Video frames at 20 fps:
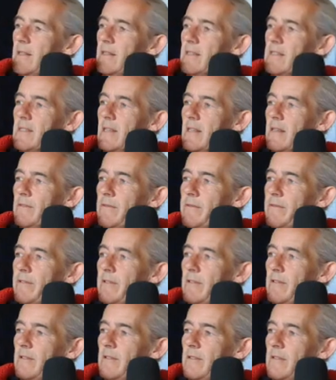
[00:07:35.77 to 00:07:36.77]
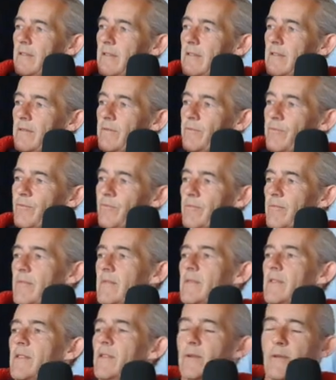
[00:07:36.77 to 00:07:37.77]
instead of
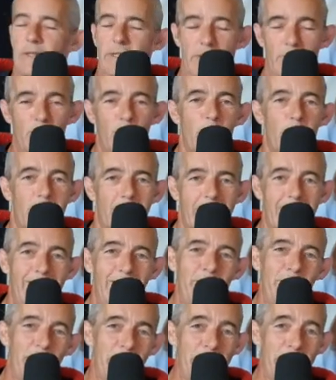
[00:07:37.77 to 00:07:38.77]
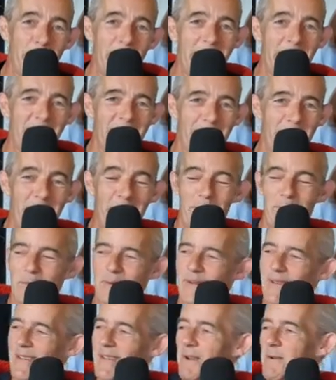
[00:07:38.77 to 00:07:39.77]
doing it at work when you're meant to be at
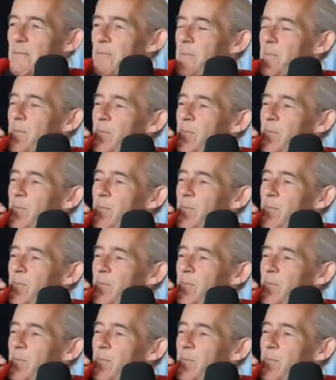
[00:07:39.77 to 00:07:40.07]
work.